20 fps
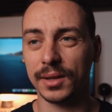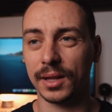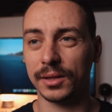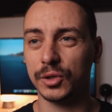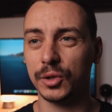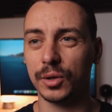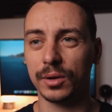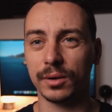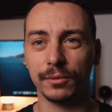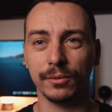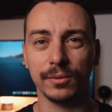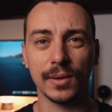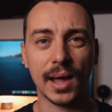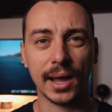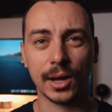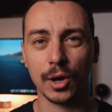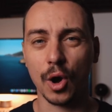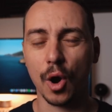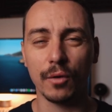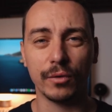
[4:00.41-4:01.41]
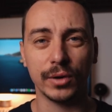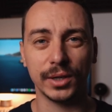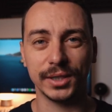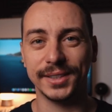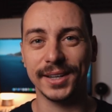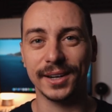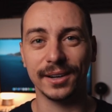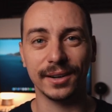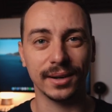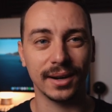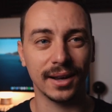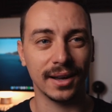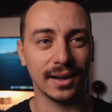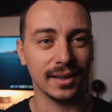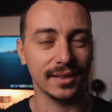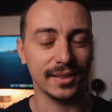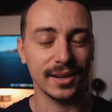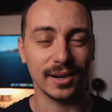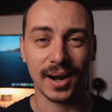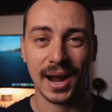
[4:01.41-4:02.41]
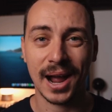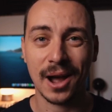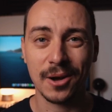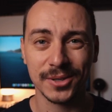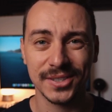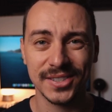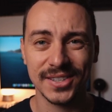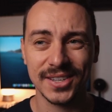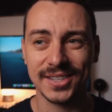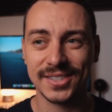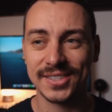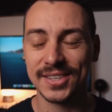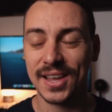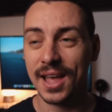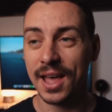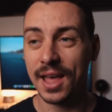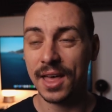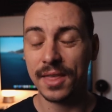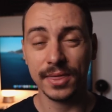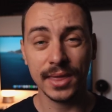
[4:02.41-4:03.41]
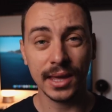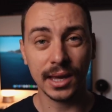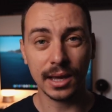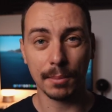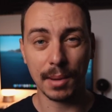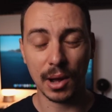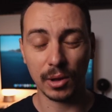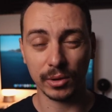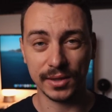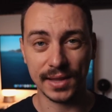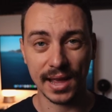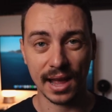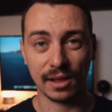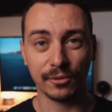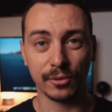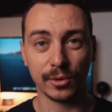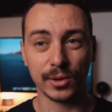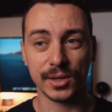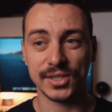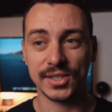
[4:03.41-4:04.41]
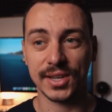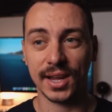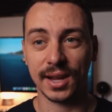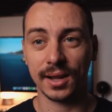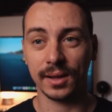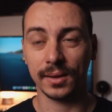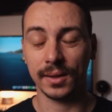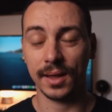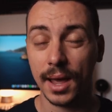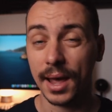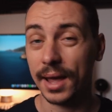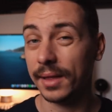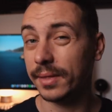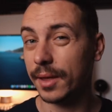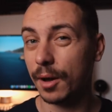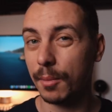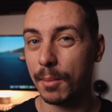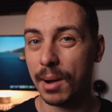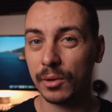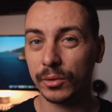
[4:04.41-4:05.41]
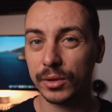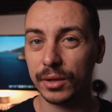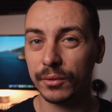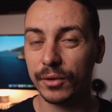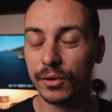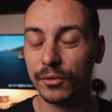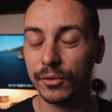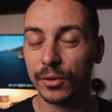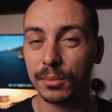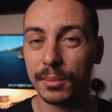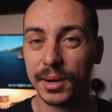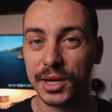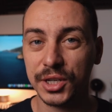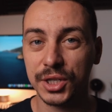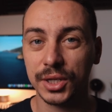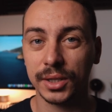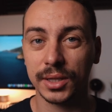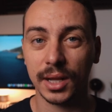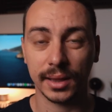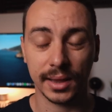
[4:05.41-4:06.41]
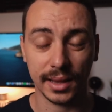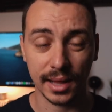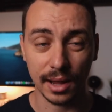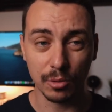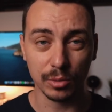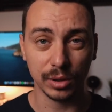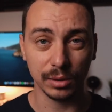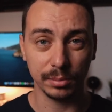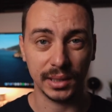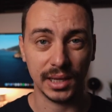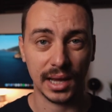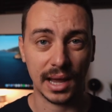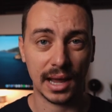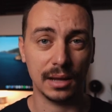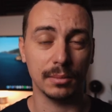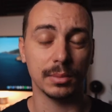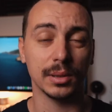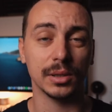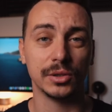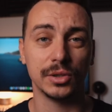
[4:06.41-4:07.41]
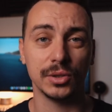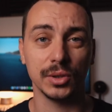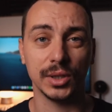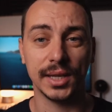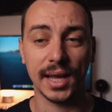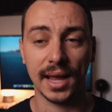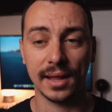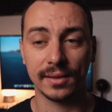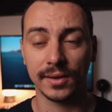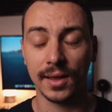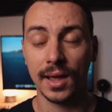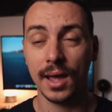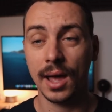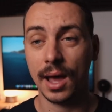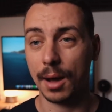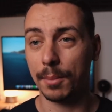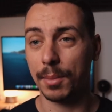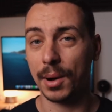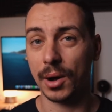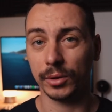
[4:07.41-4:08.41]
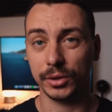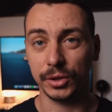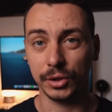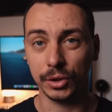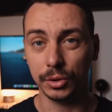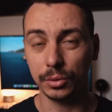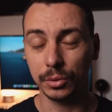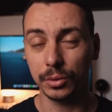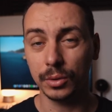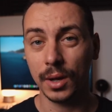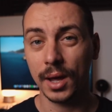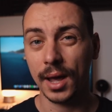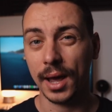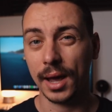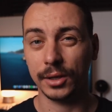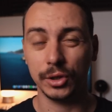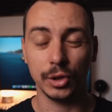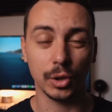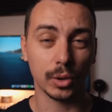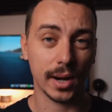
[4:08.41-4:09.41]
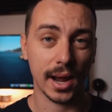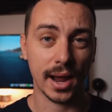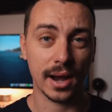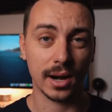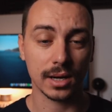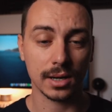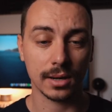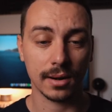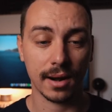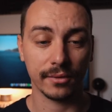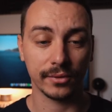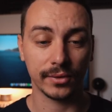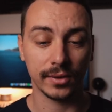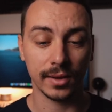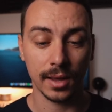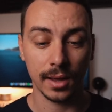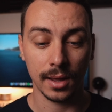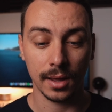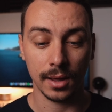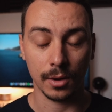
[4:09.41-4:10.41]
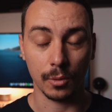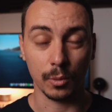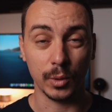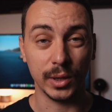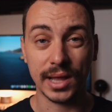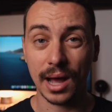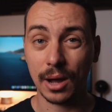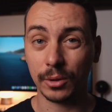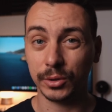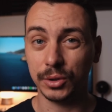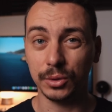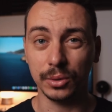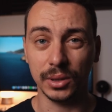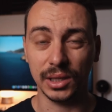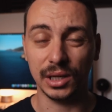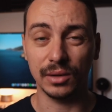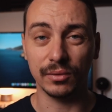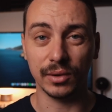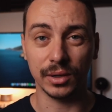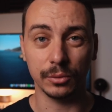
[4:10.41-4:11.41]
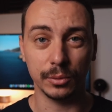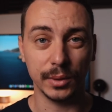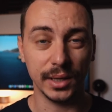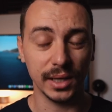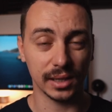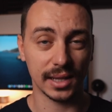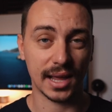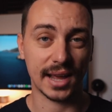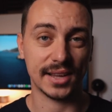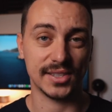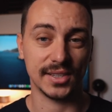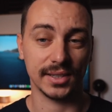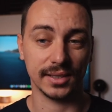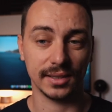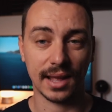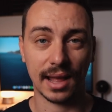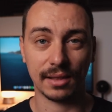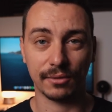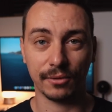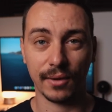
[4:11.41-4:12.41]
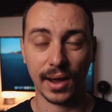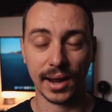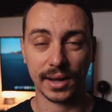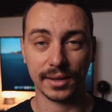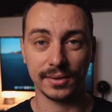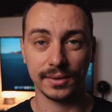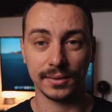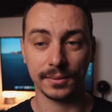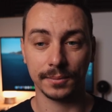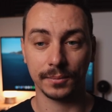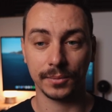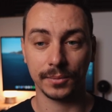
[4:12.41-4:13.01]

that you're flying over their, uh, their houses. Think about that for a second and the amount of information that they will be able to get about you and your aircraft without you even realizing that fact